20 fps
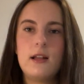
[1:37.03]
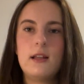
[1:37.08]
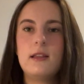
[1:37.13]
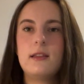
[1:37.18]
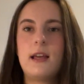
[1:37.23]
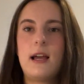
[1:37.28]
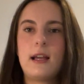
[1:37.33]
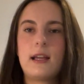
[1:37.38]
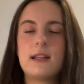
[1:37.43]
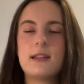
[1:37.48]

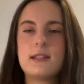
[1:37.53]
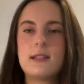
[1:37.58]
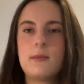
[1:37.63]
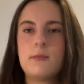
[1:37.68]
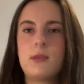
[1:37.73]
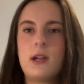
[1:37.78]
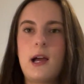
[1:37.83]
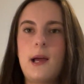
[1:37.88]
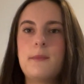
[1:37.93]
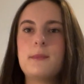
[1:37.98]
that can
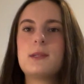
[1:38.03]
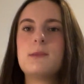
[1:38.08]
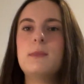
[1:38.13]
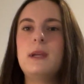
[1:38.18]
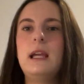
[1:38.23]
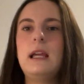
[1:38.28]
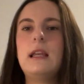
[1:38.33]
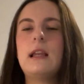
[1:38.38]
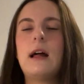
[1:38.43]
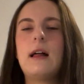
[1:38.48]
sometimes
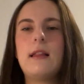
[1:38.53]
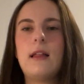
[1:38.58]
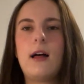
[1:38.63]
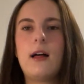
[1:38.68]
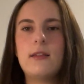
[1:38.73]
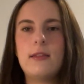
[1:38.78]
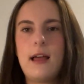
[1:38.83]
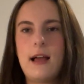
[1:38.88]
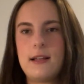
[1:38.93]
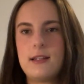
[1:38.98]
mean a
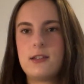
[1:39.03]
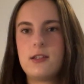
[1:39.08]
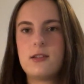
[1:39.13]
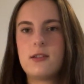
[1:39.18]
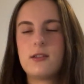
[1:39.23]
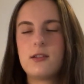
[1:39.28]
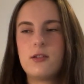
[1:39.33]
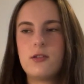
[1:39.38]
lesser